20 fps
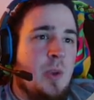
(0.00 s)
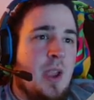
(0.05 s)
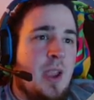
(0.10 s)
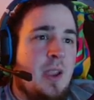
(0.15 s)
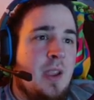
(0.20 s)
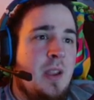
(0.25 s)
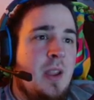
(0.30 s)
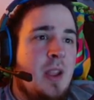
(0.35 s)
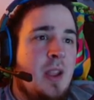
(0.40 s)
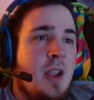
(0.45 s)
And
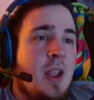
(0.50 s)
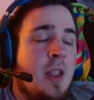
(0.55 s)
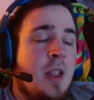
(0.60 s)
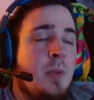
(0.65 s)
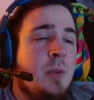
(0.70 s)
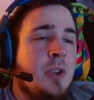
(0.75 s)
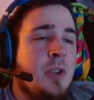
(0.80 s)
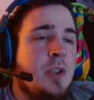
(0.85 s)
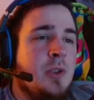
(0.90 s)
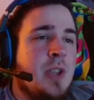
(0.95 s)
then
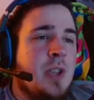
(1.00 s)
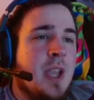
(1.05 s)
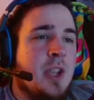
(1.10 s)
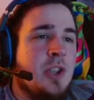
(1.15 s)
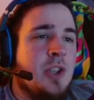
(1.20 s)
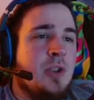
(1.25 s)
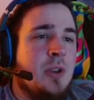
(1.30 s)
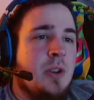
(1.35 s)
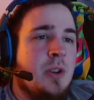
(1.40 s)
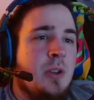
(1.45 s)
once you
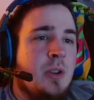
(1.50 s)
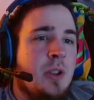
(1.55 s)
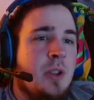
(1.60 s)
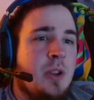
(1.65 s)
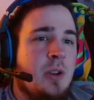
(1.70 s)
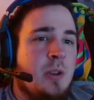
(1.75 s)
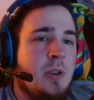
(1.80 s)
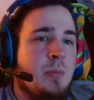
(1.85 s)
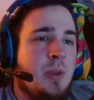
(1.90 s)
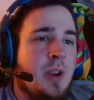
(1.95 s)
texture it, it'll
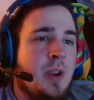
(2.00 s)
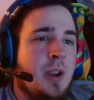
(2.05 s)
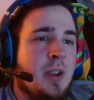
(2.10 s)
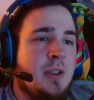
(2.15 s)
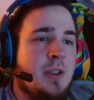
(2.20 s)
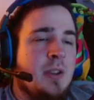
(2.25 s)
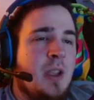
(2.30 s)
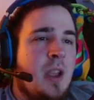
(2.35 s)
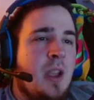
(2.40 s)
look pretty nice.